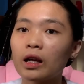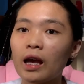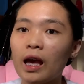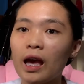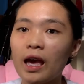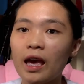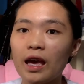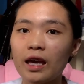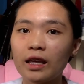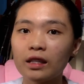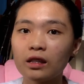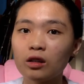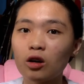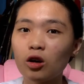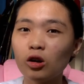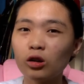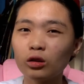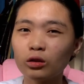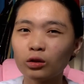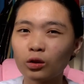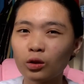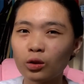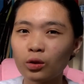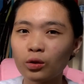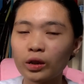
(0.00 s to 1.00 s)
And
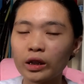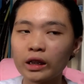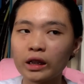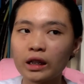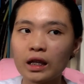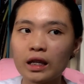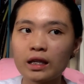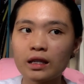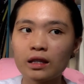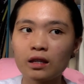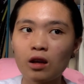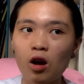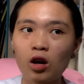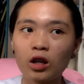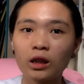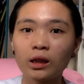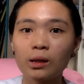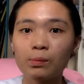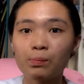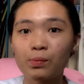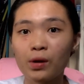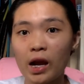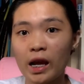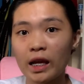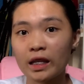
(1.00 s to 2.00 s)
although it is on
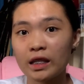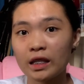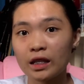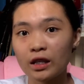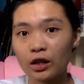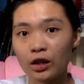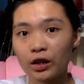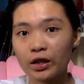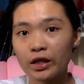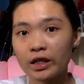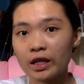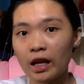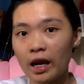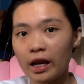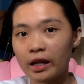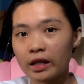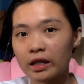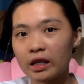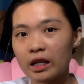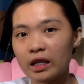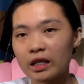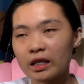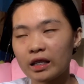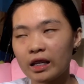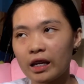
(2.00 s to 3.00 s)
the pricier side
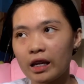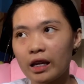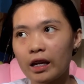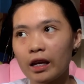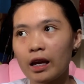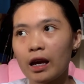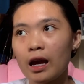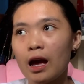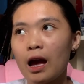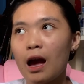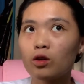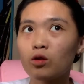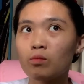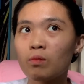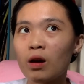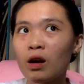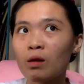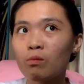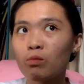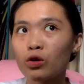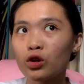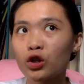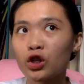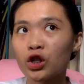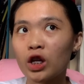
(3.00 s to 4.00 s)
kasi
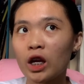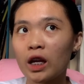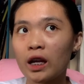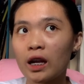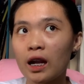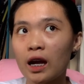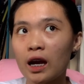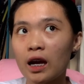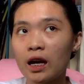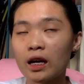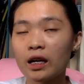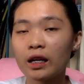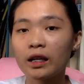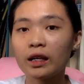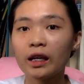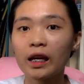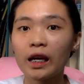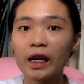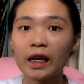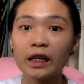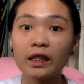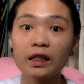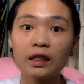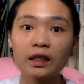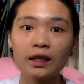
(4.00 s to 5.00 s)
umabot siya ng
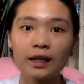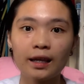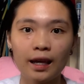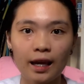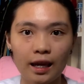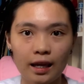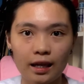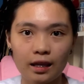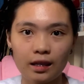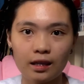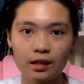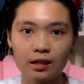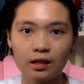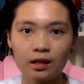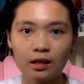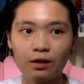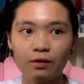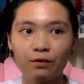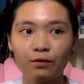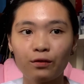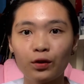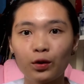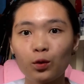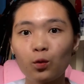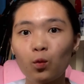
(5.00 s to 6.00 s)
8K
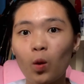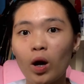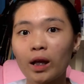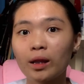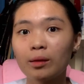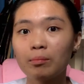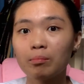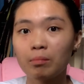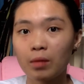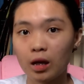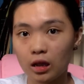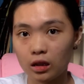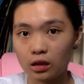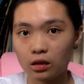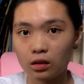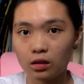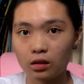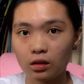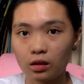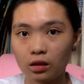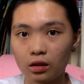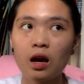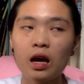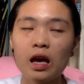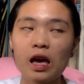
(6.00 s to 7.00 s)
for 1 month.
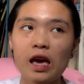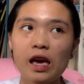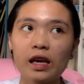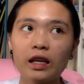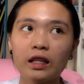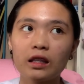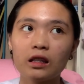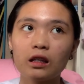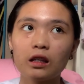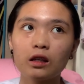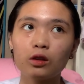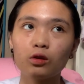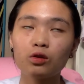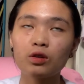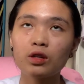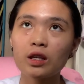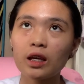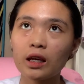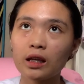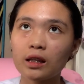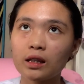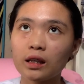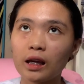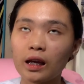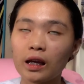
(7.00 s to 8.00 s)
And dun sa
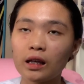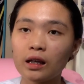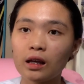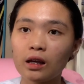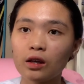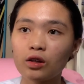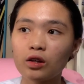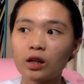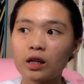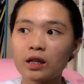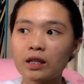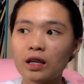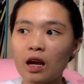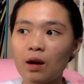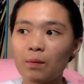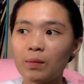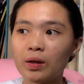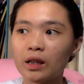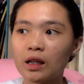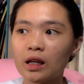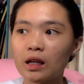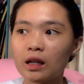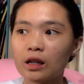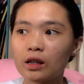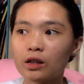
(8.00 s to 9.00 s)
8K na yun, kasama
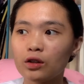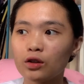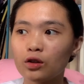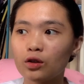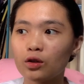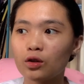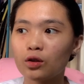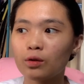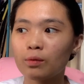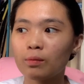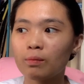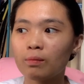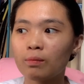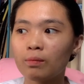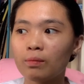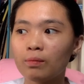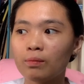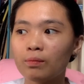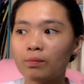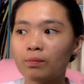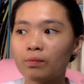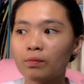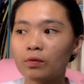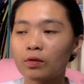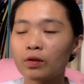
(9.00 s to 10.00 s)
na rin yung
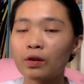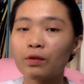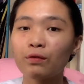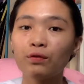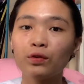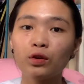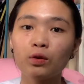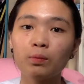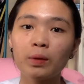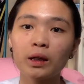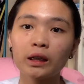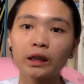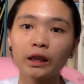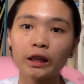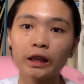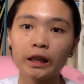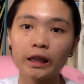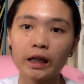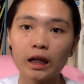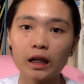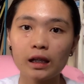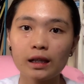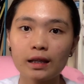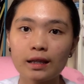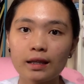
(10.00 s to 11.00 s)
review
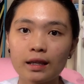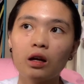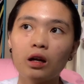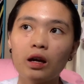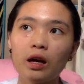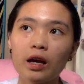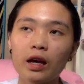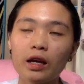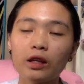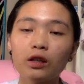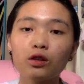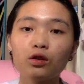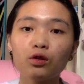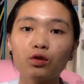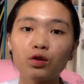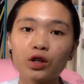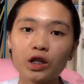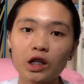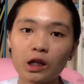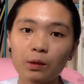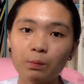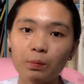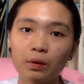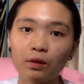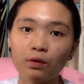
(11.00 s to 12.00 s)
materials and yung
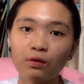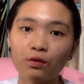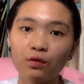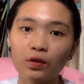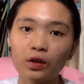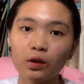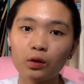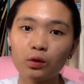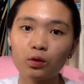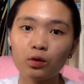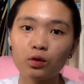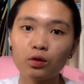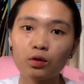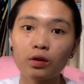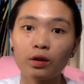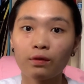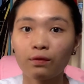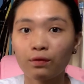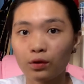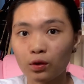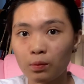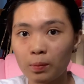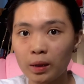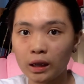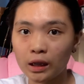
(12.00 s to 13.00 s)
shipping fee nung
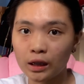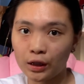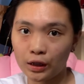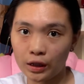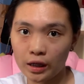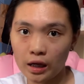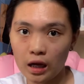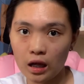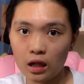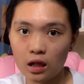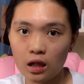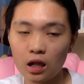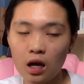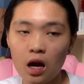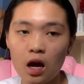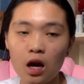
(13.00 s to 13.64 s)
review material.